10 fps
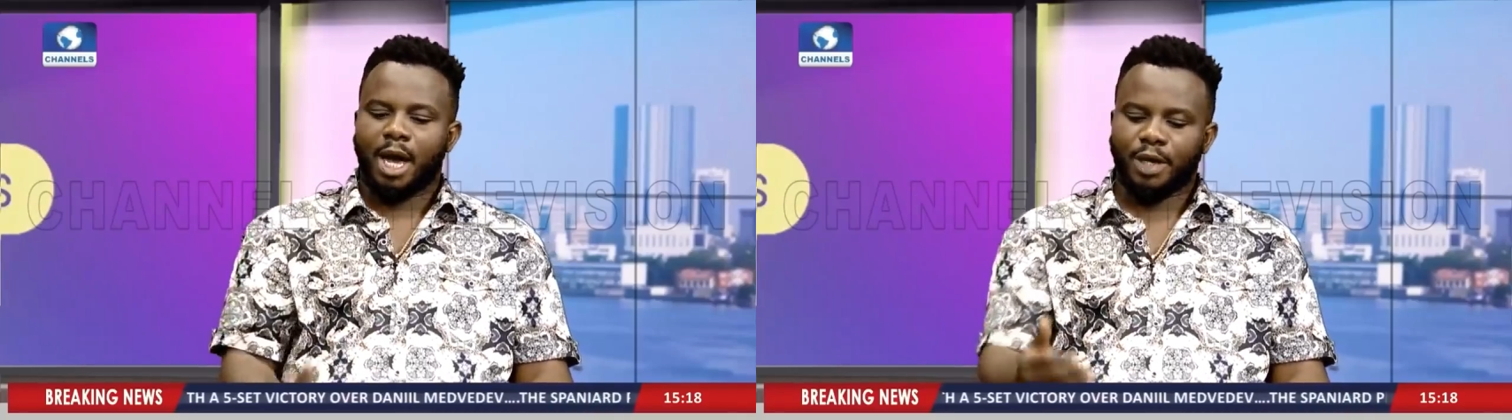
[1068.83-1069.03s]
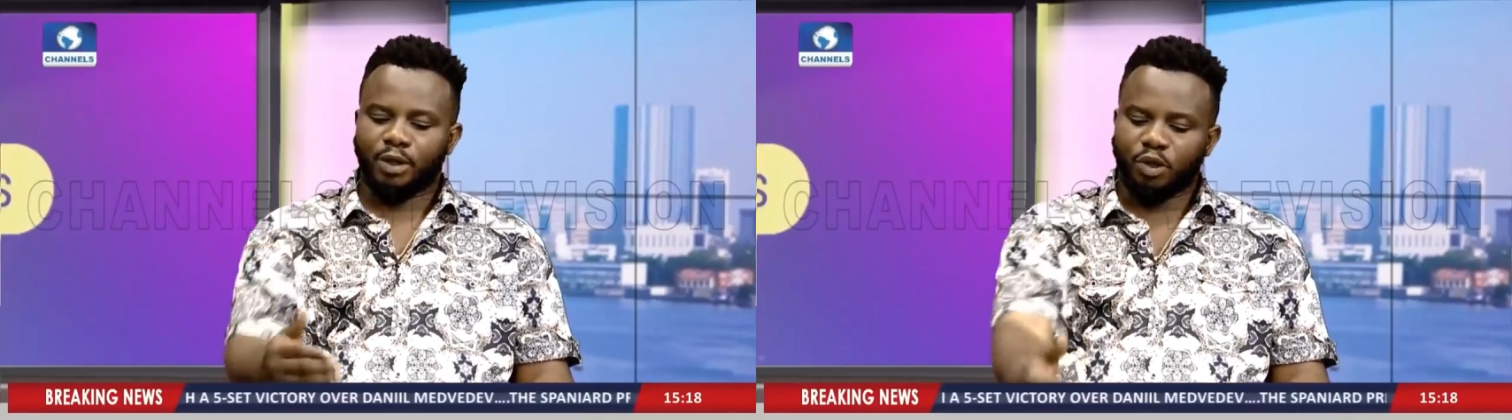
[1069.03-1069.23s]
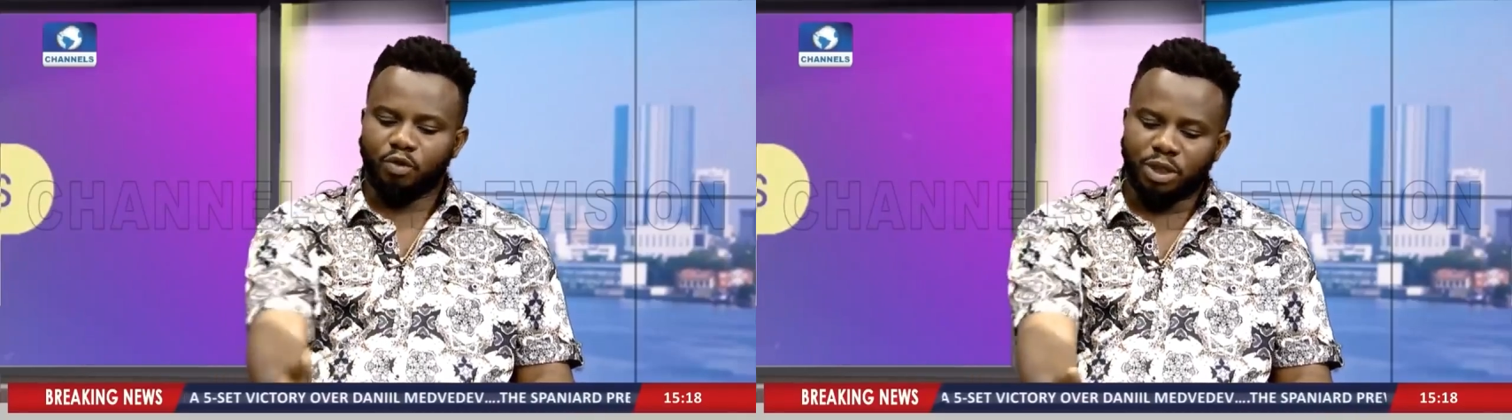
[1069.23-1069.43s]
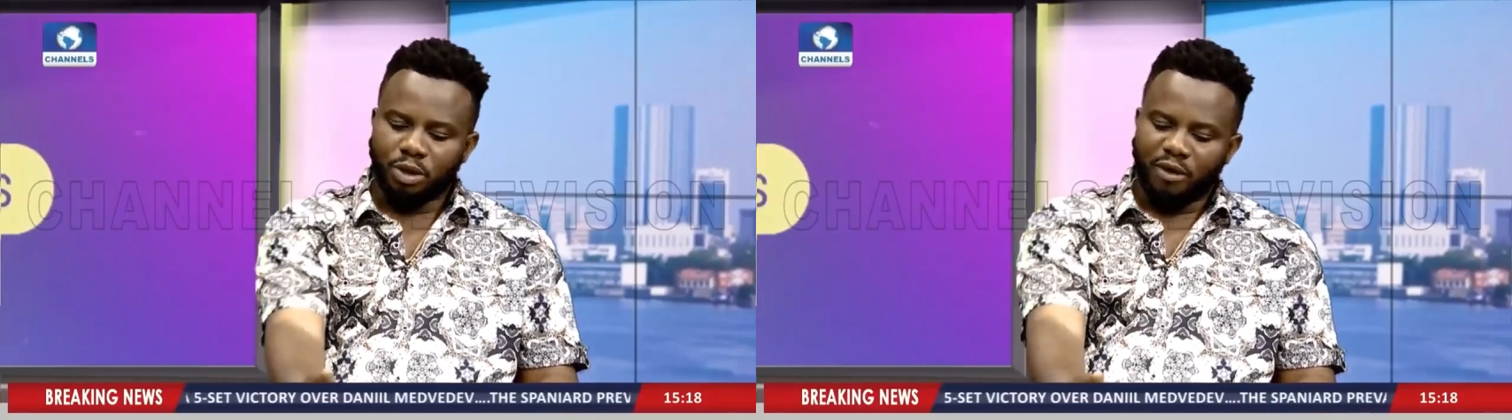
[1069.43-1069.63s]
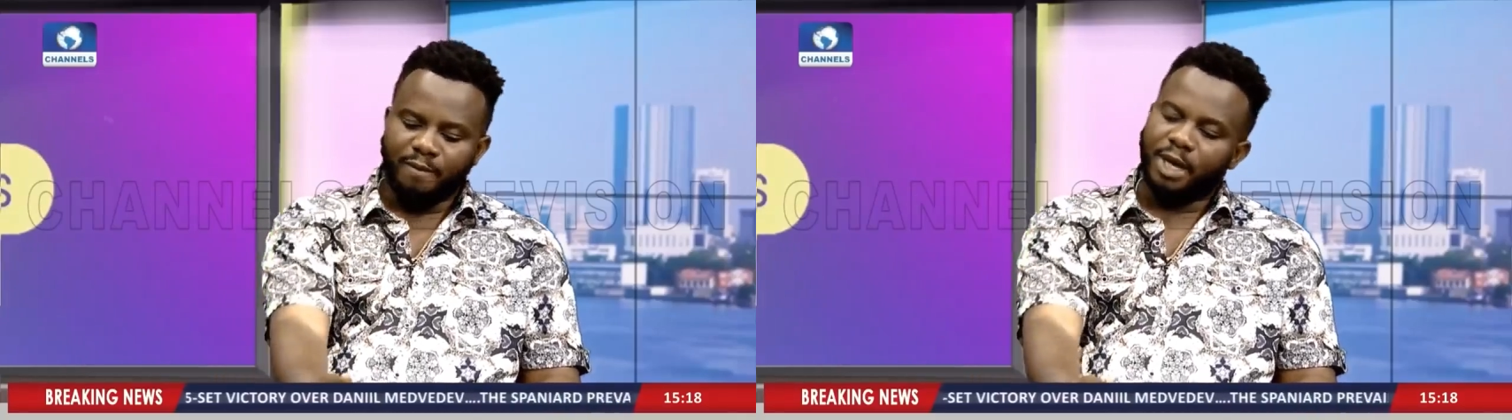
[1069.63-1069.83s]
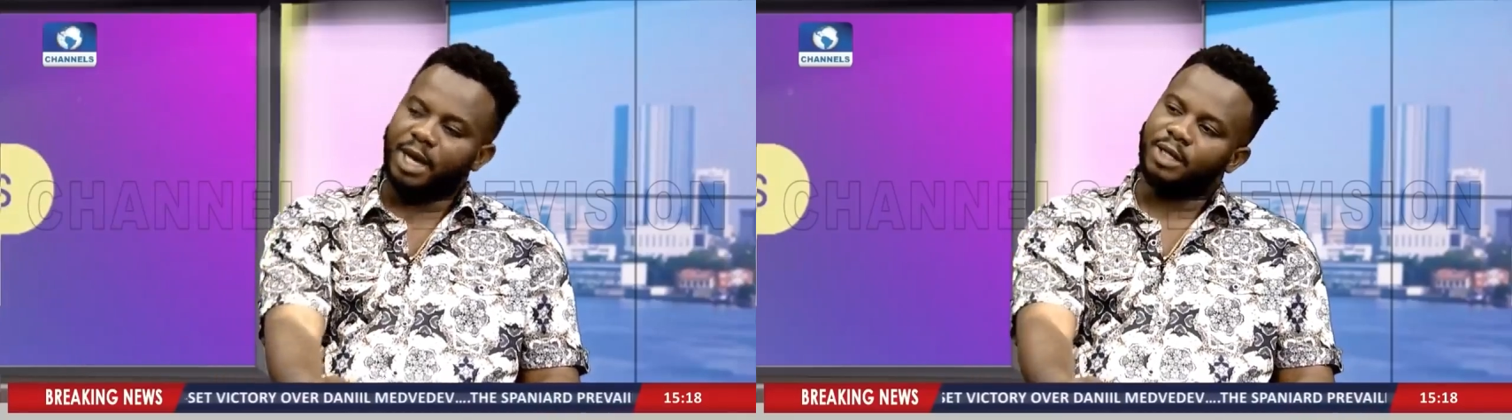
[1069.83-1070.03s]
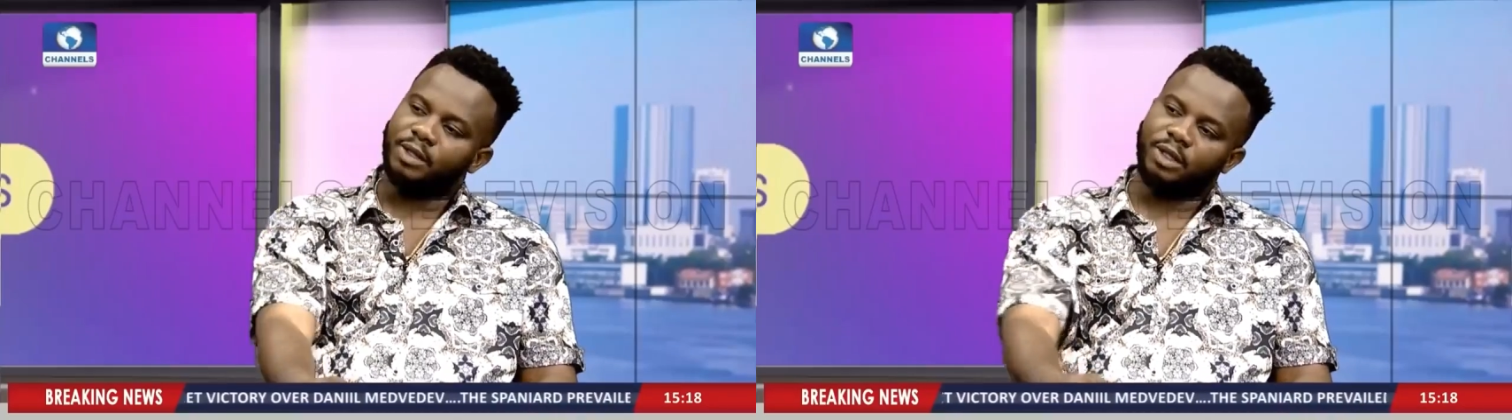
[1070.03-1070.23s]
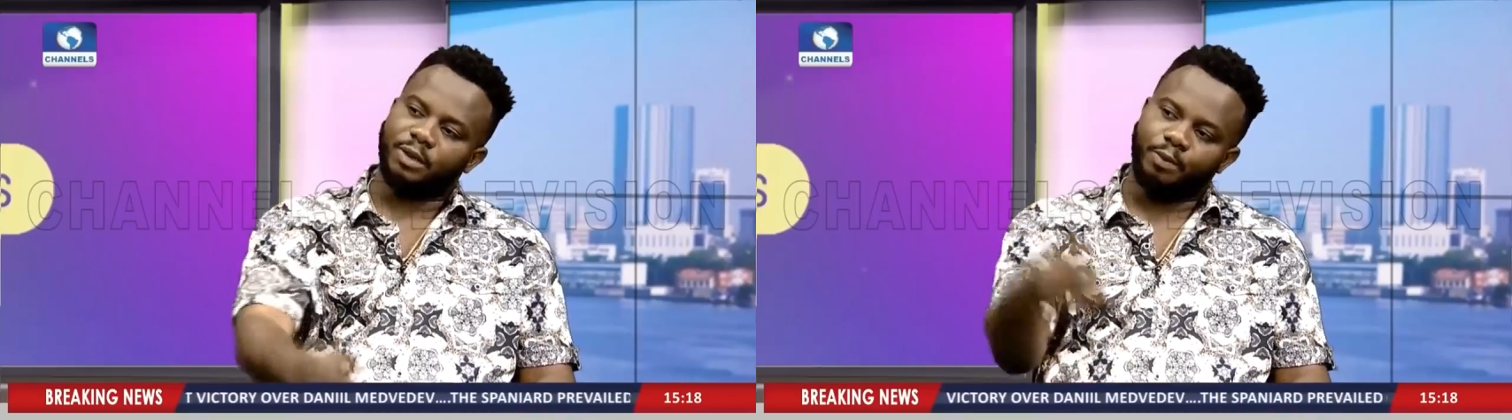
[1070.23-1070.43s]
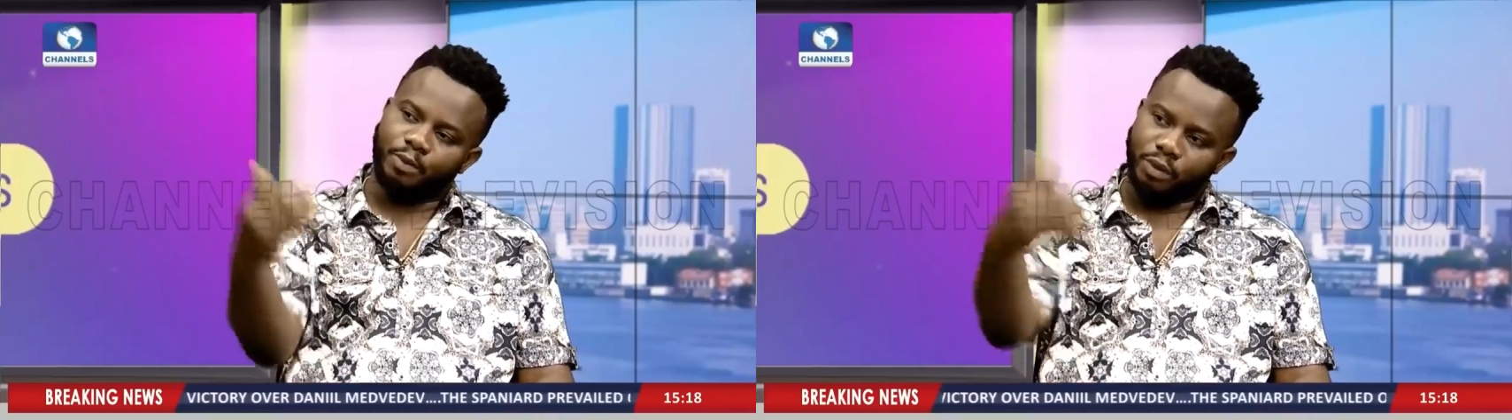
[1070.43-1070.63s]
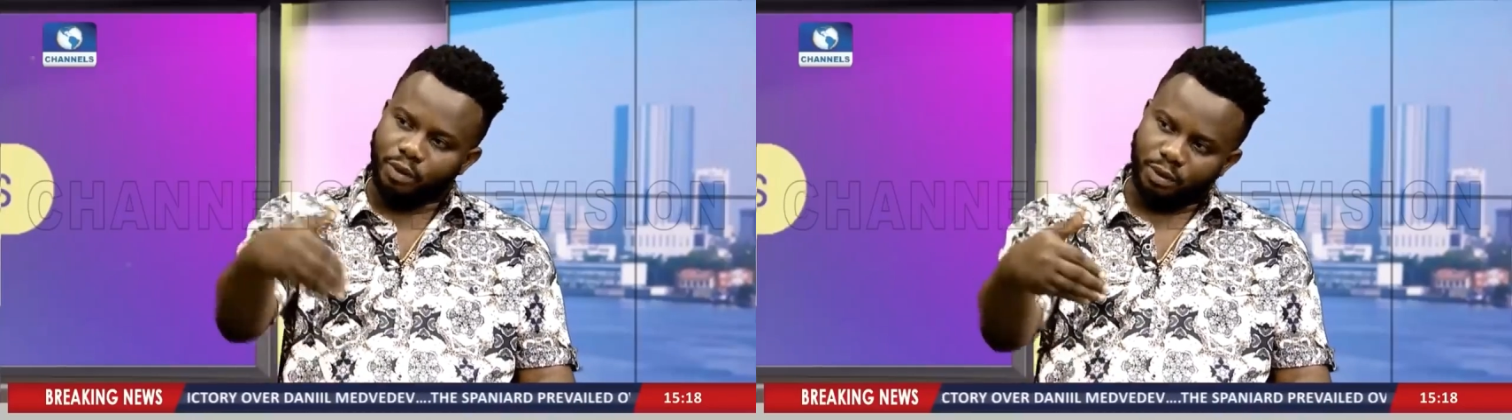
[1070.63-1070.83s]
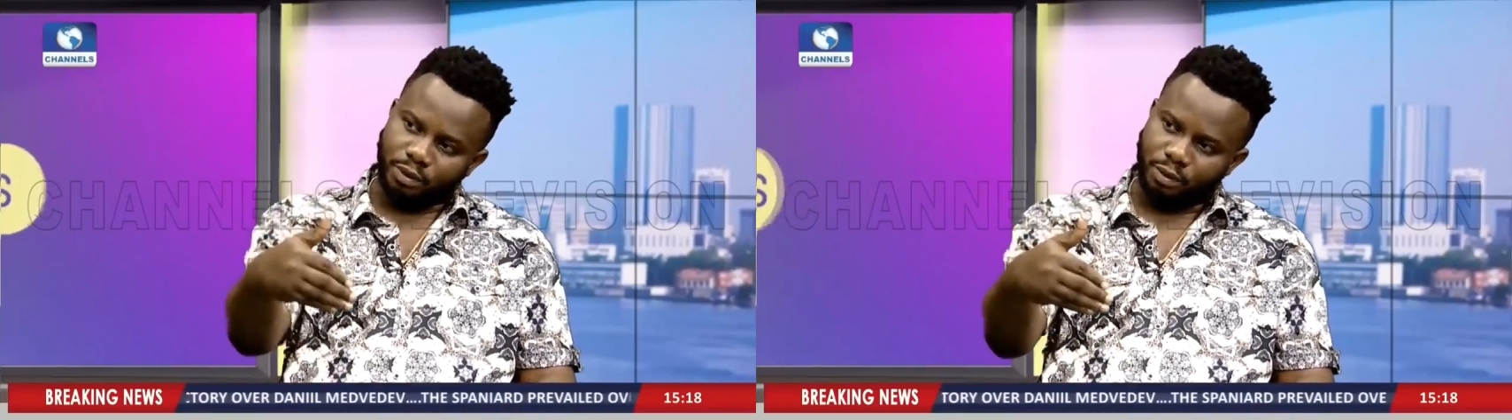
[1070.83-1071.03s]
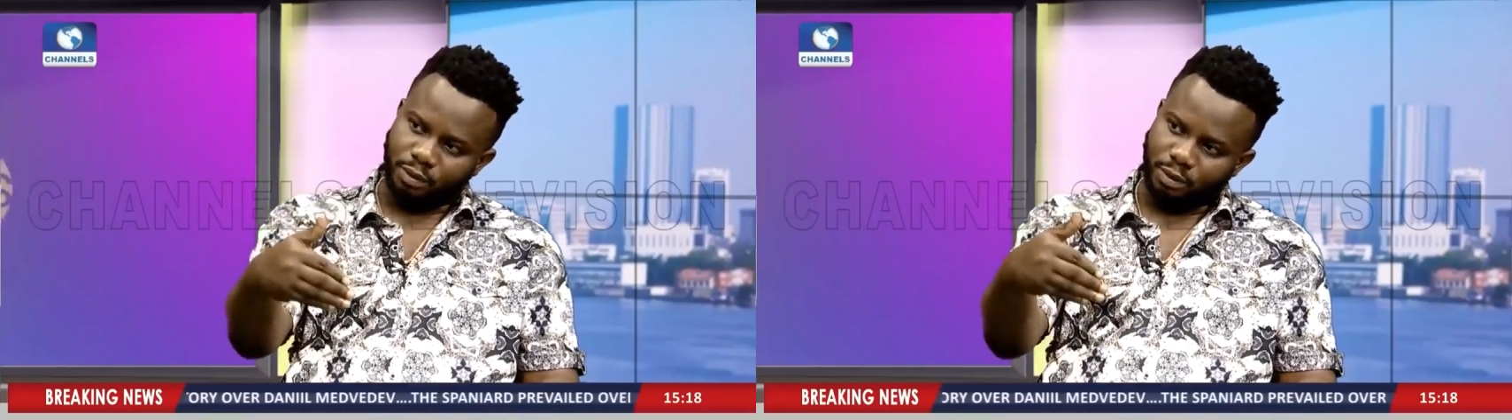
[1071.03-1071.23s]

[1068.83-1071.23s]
I just wish the government can just put